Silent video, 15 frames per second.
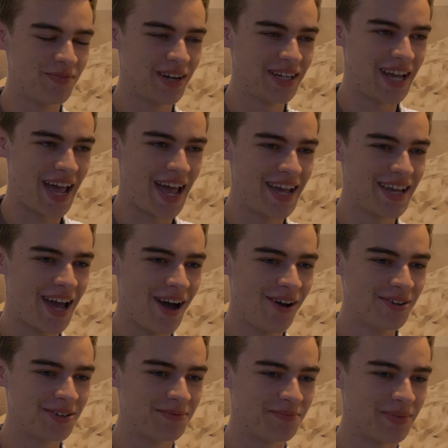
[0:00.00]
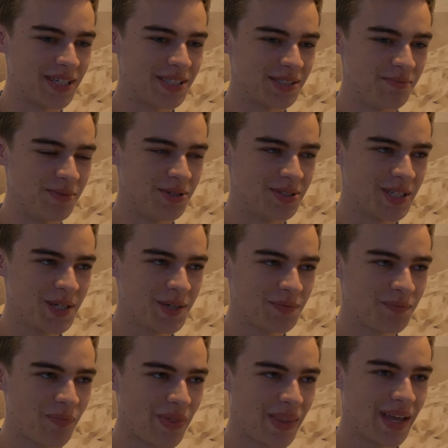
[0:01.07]
be fun to hang out and play some music.
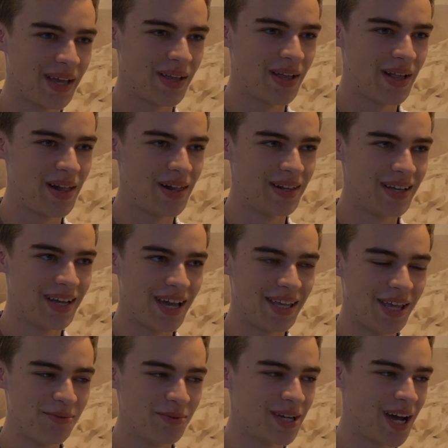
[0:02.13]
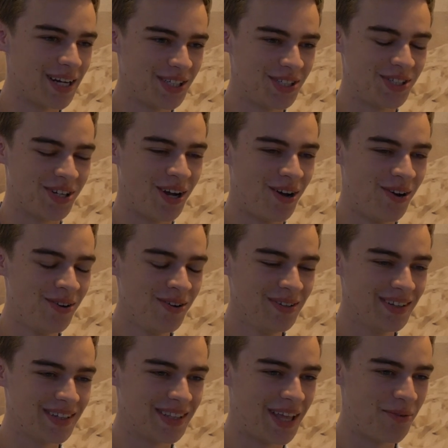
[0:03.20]
Yeah and then we got a show,
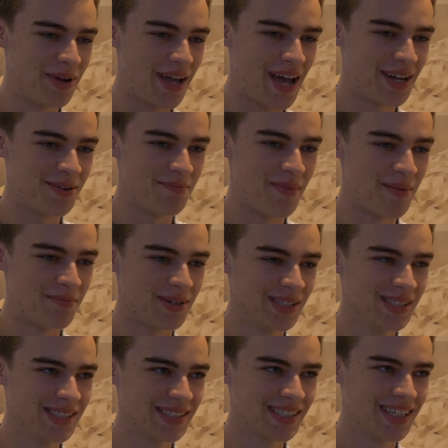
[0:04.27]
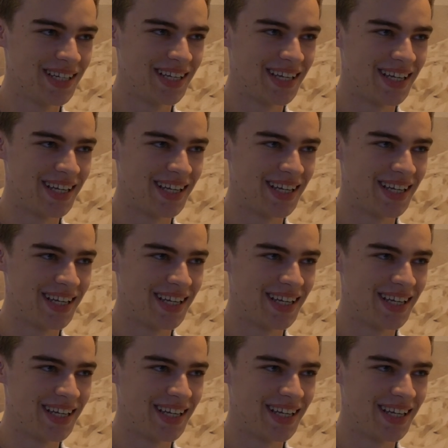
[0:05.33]
and then we added members,